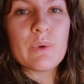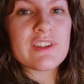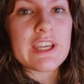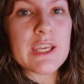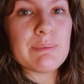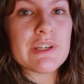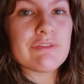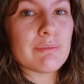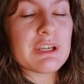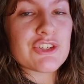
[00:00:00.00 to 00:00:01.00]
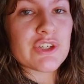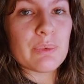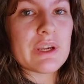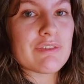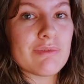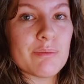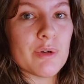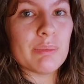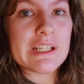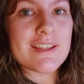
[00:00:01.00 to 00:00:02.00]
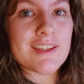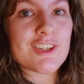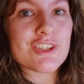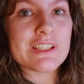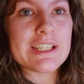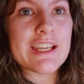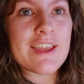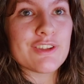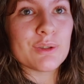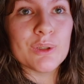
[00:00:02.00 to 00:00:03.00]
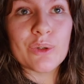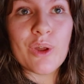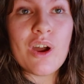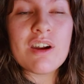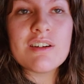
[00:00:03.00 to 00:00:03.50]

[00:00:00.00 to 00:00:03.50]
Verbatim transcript: whether keeping information away from the public is actually ethical or not,